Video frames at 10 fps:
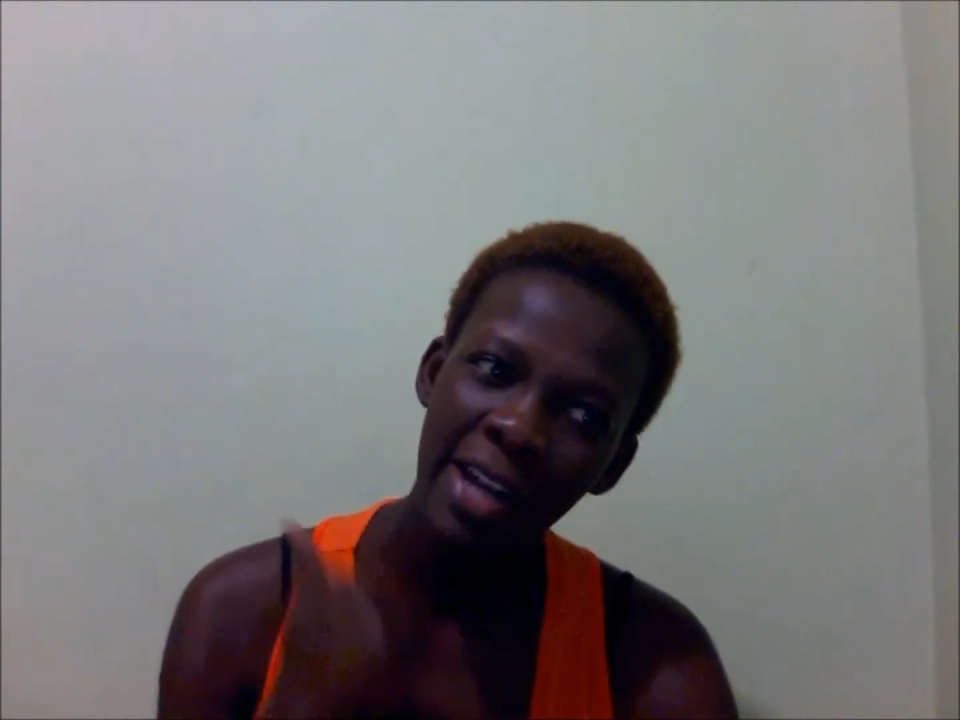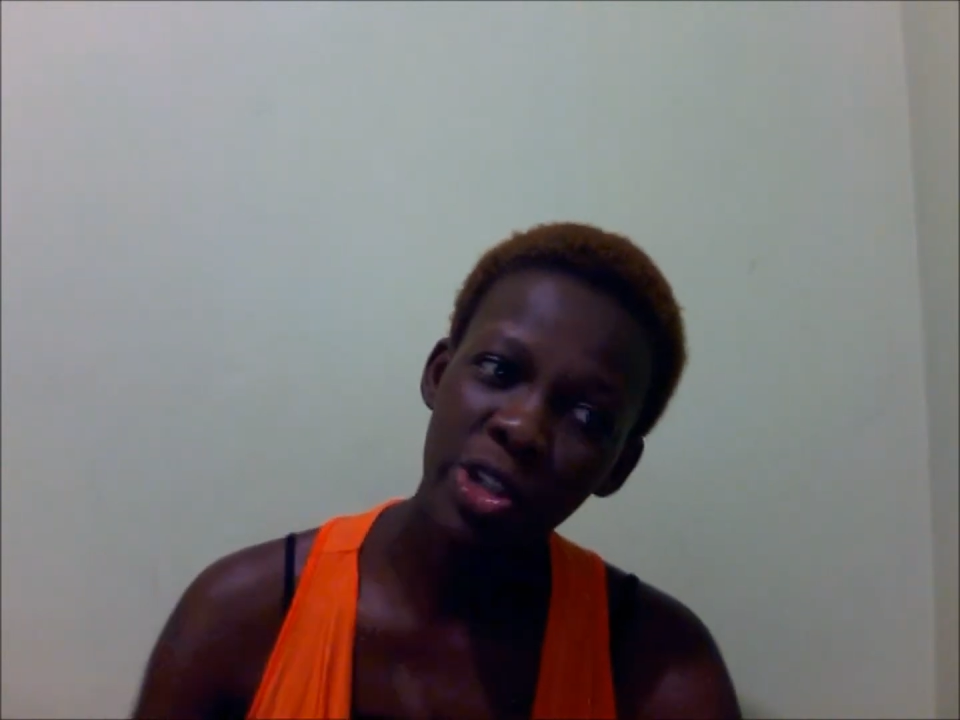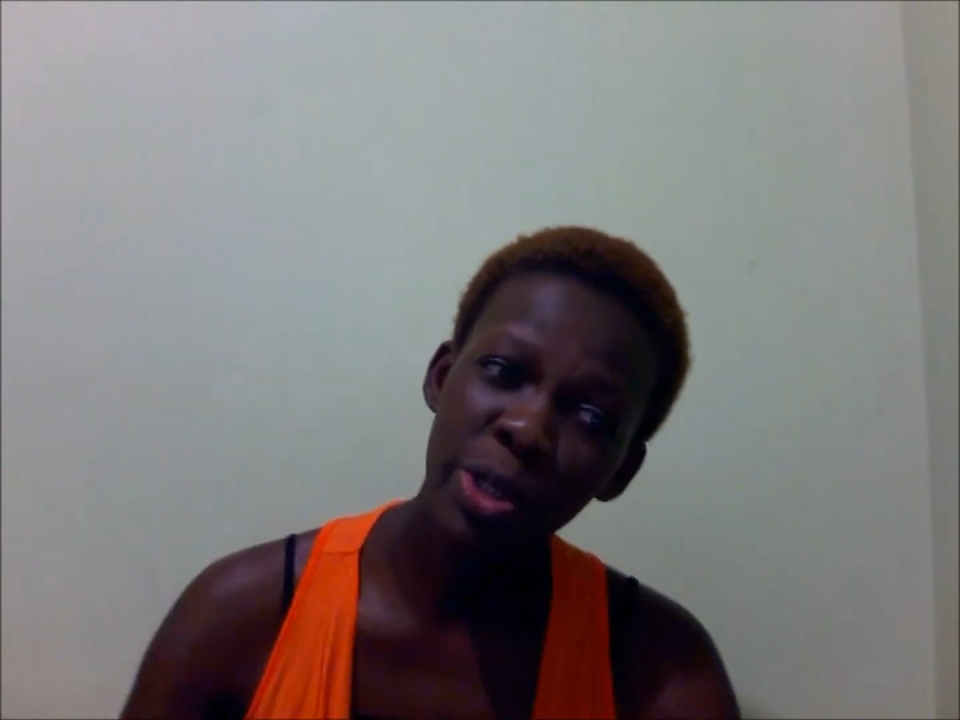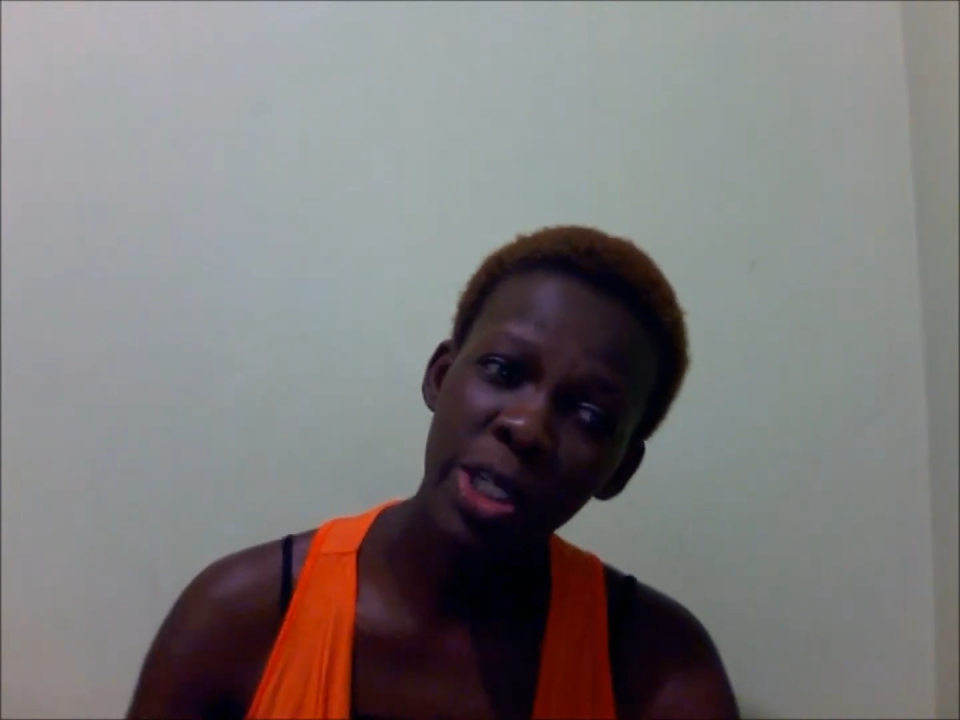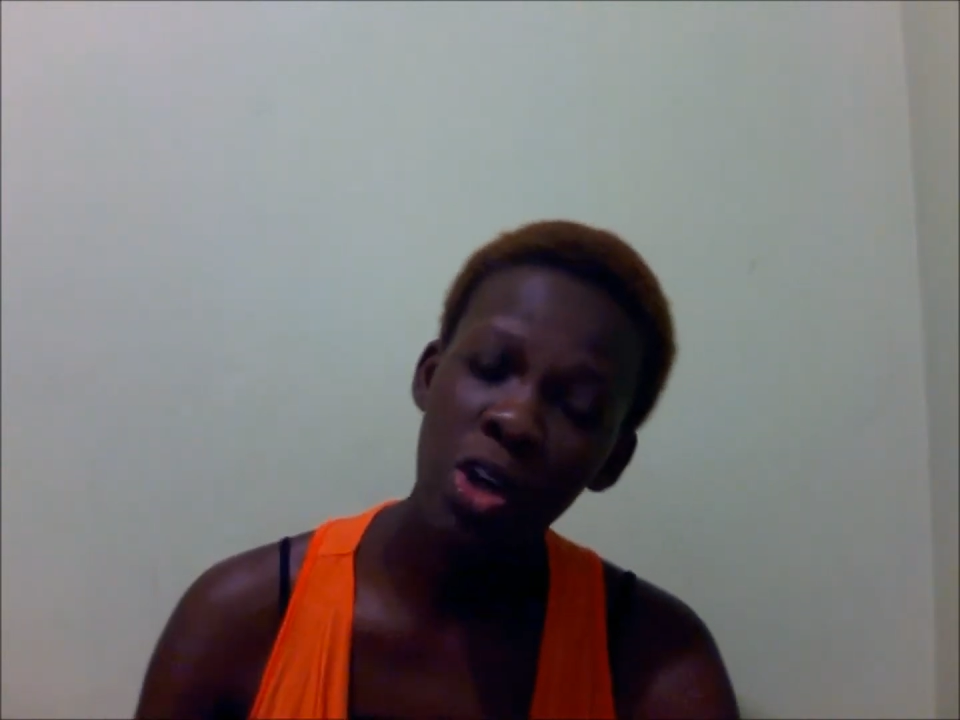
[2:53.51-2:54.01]

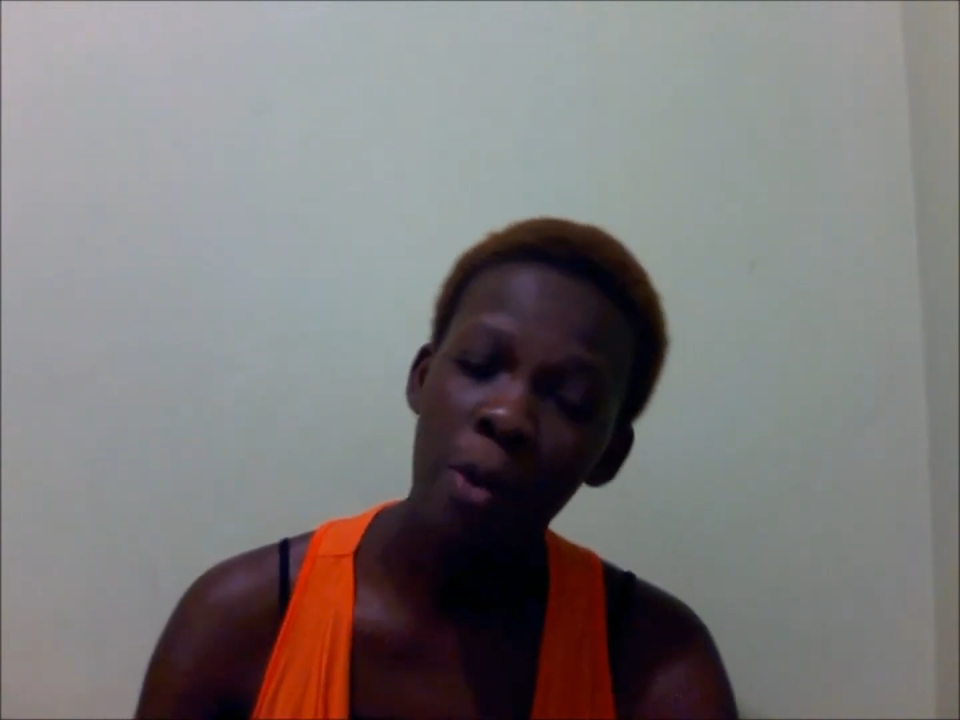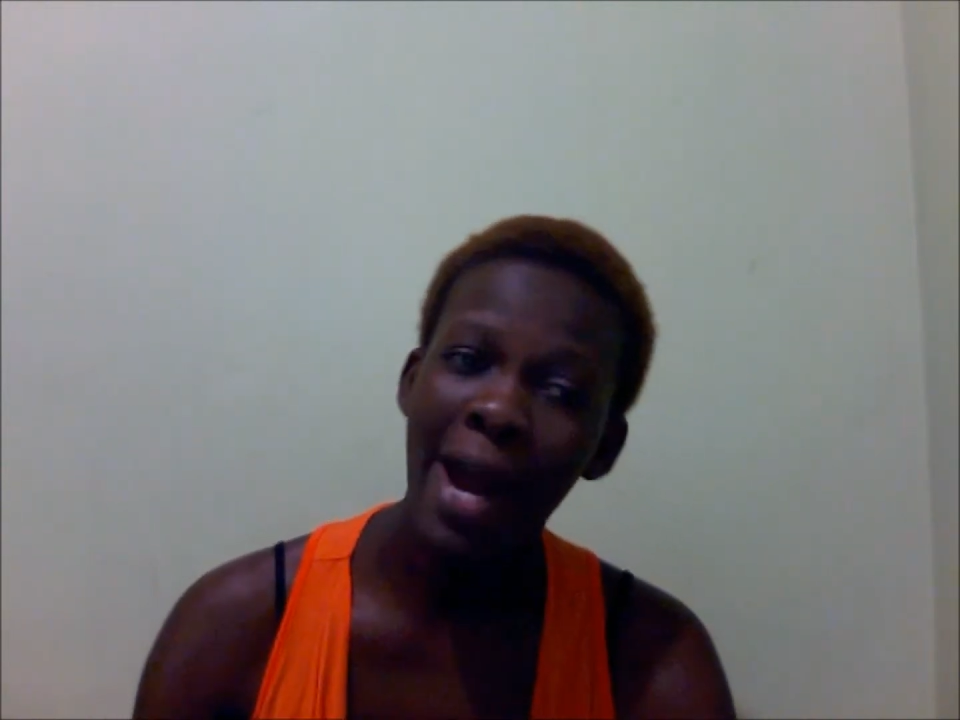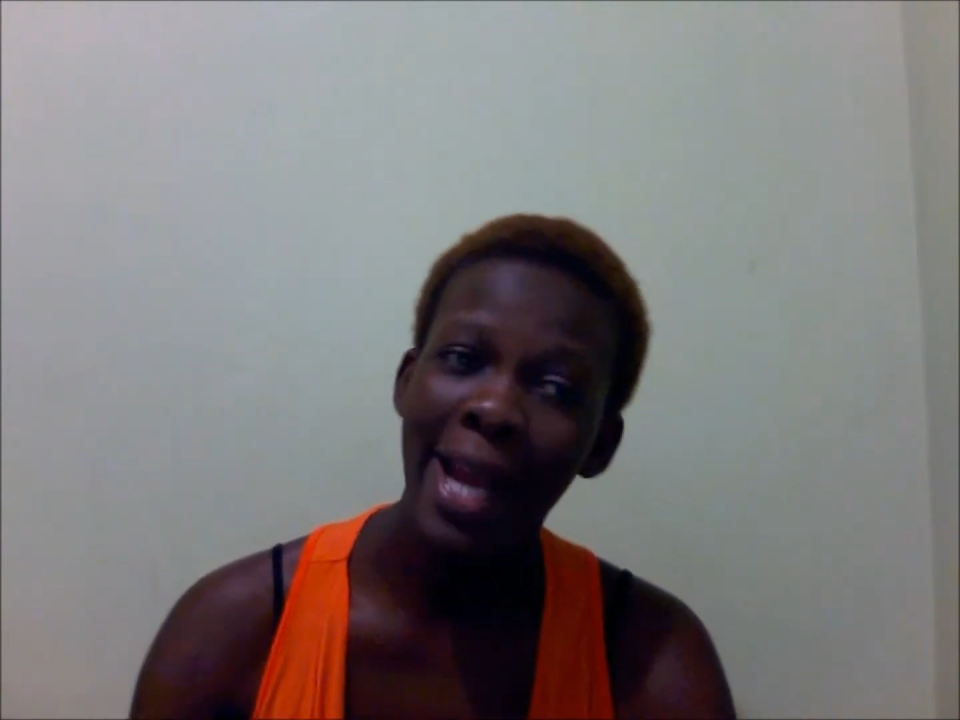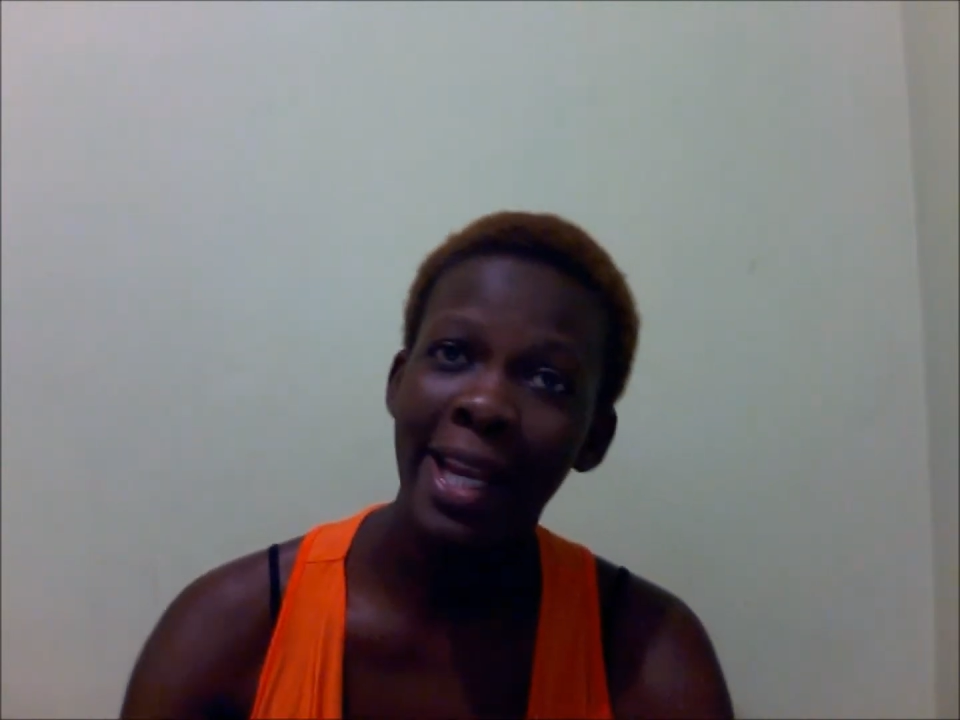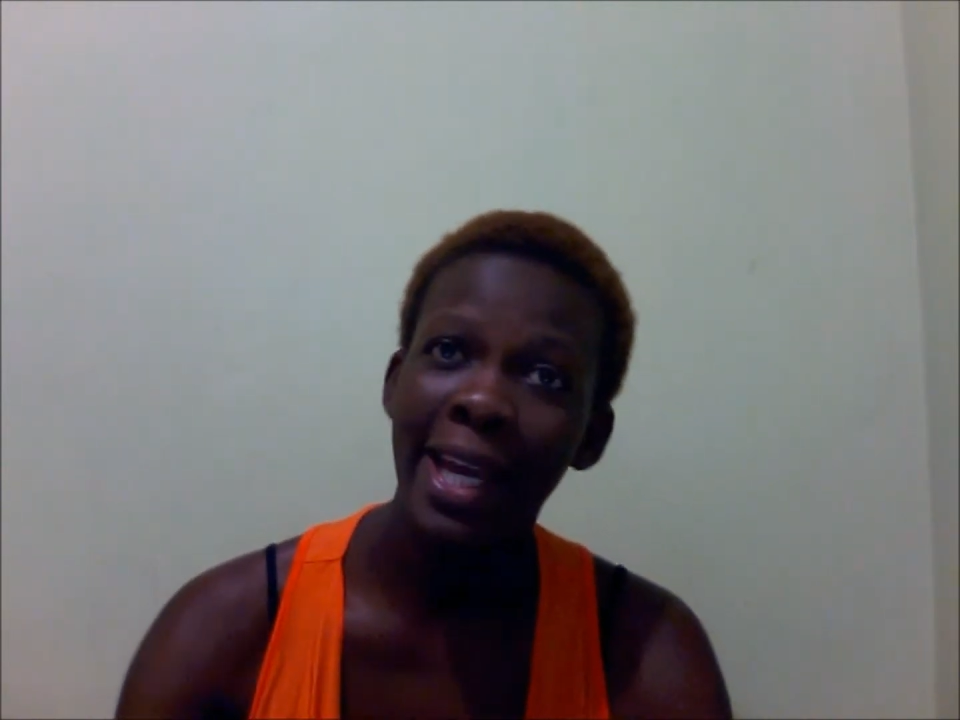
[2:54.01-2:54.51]
shooting down
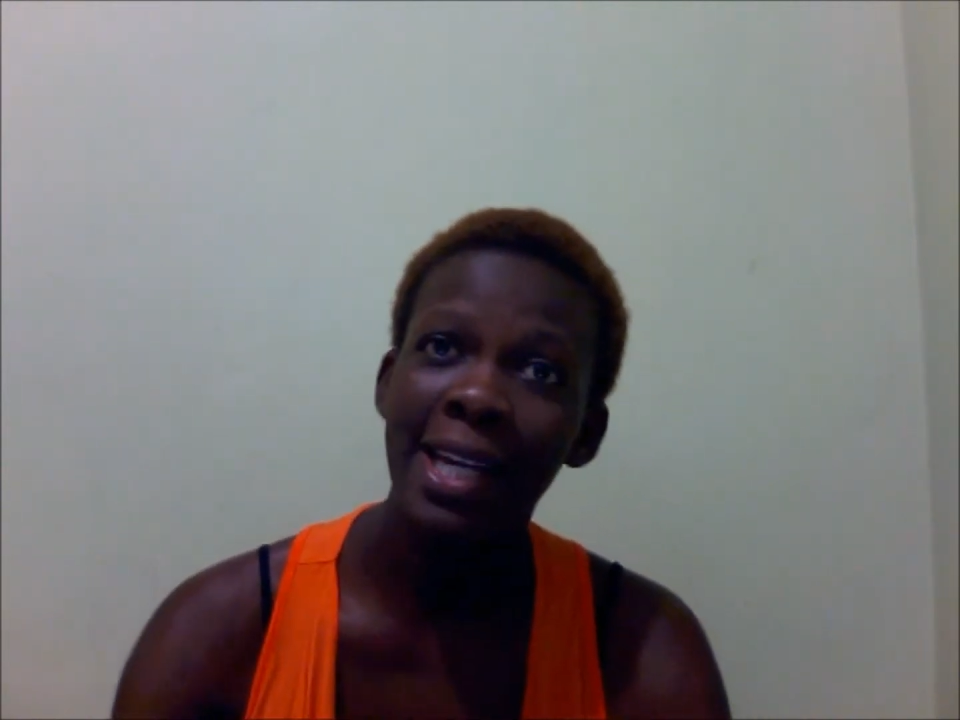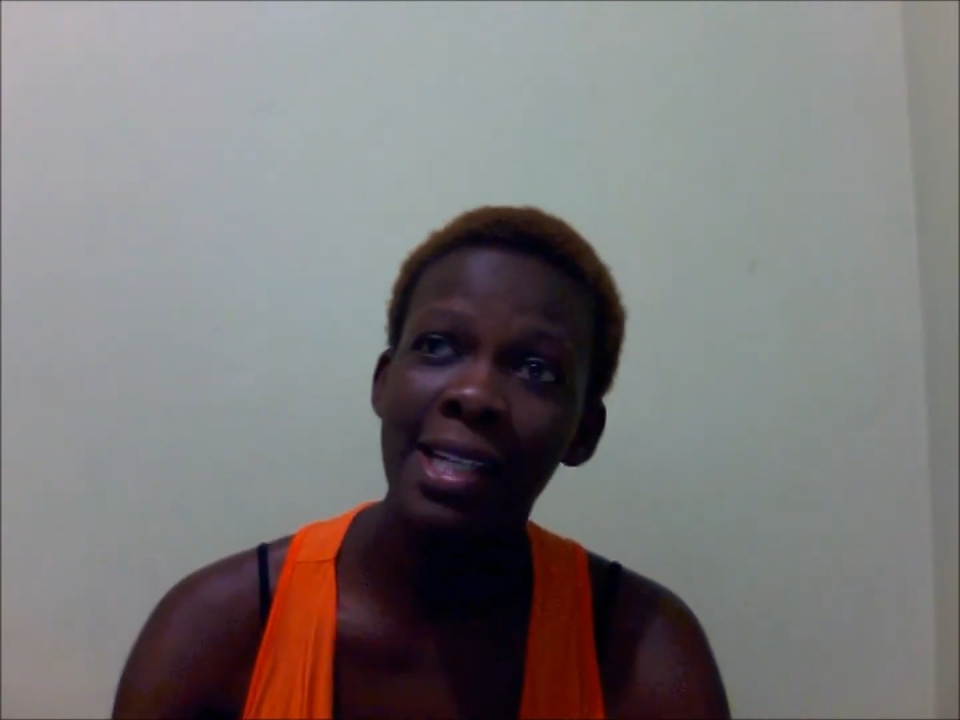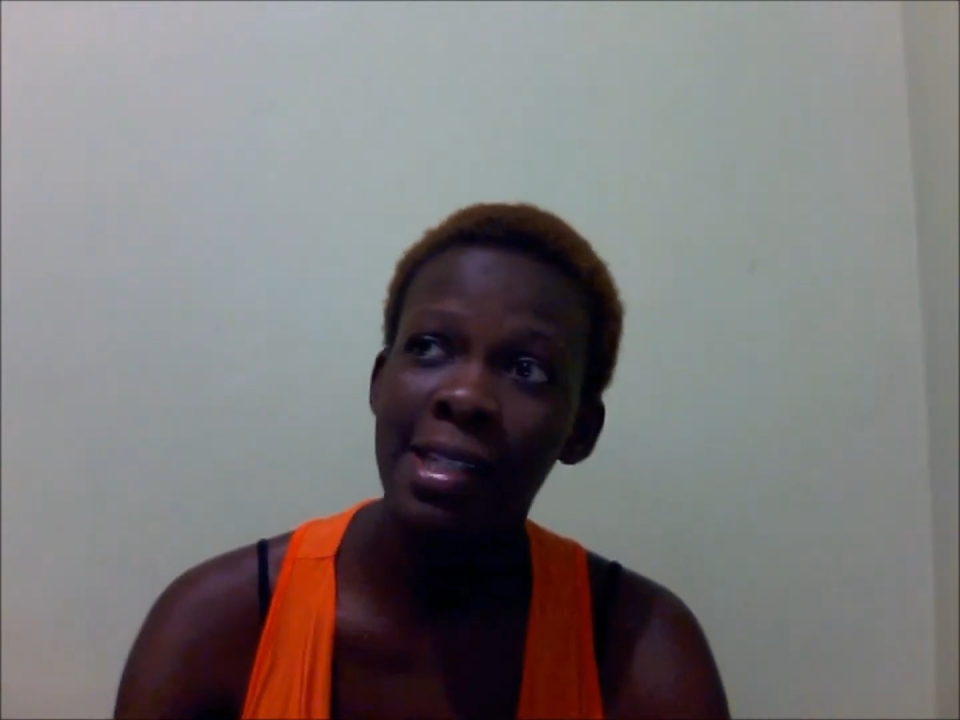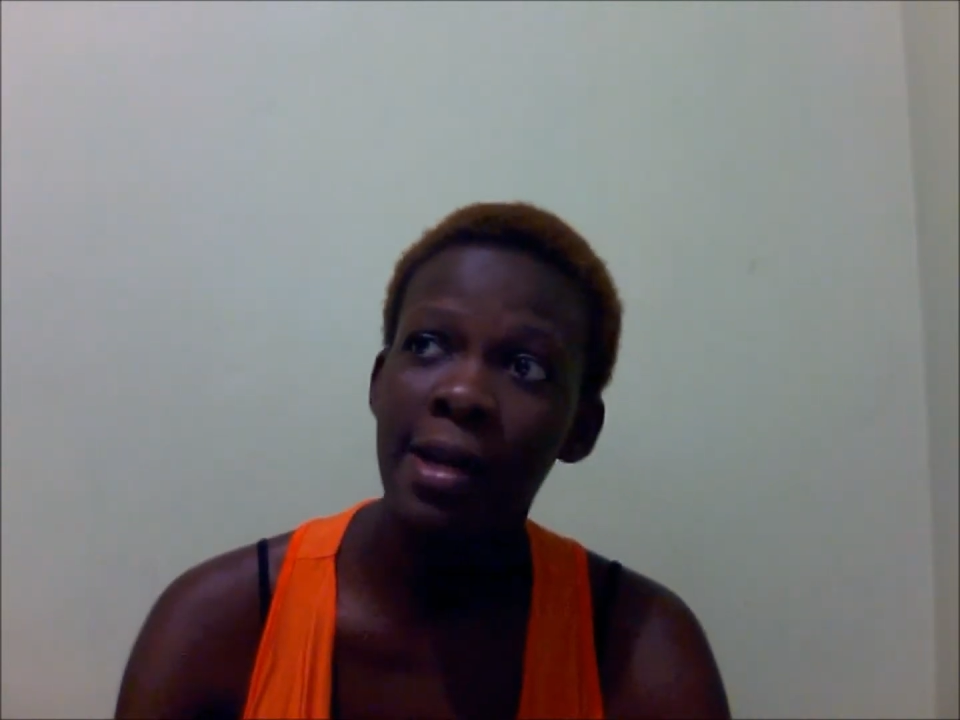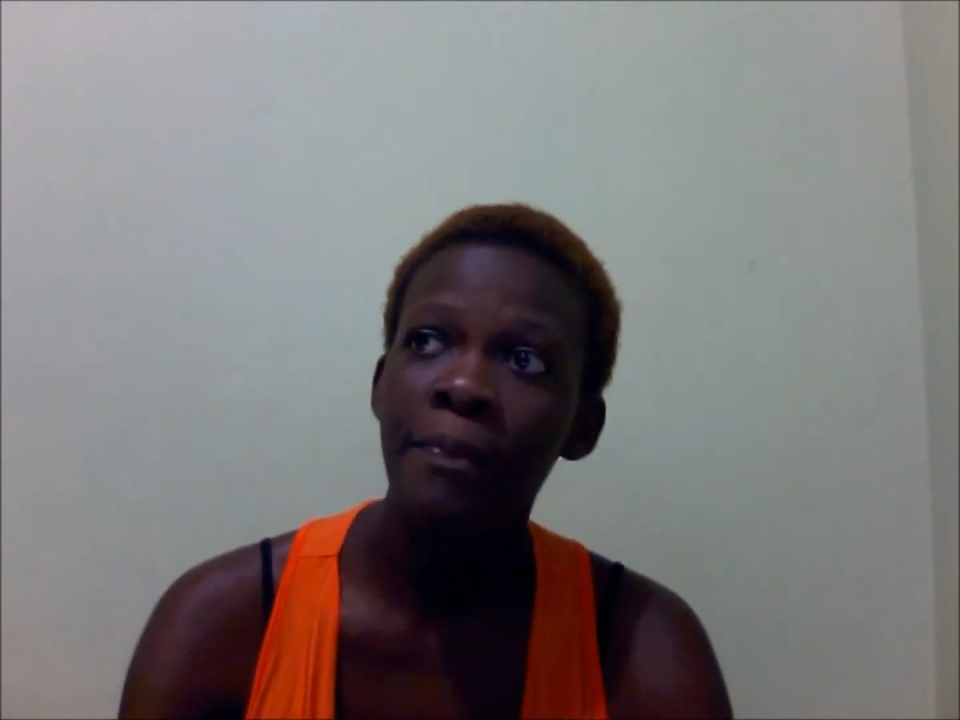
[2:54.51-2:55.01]
my
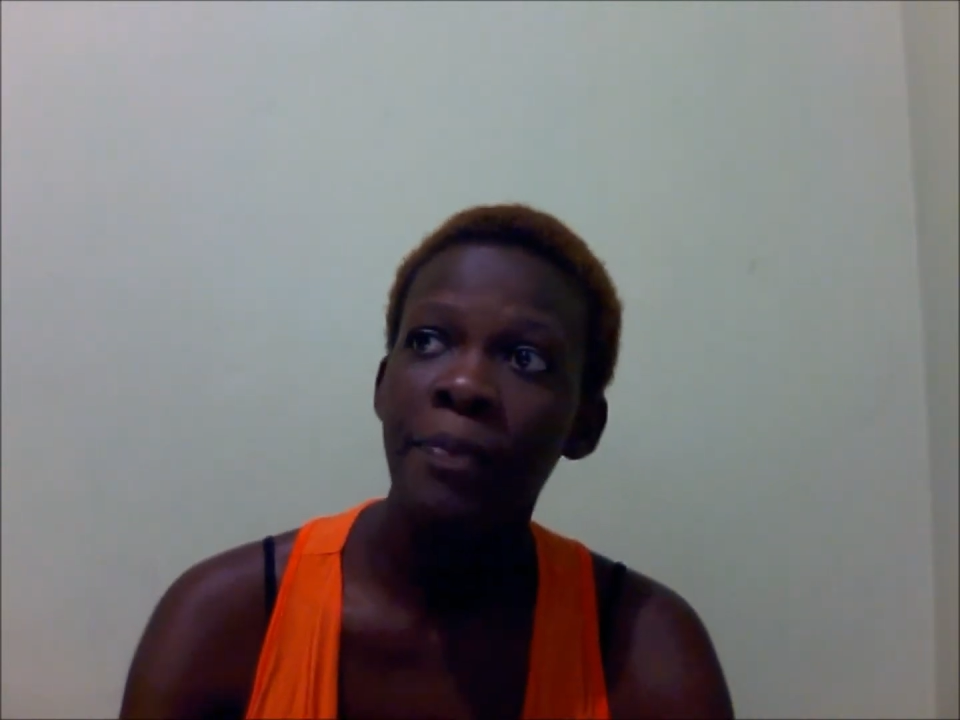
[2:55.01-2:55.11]
legs,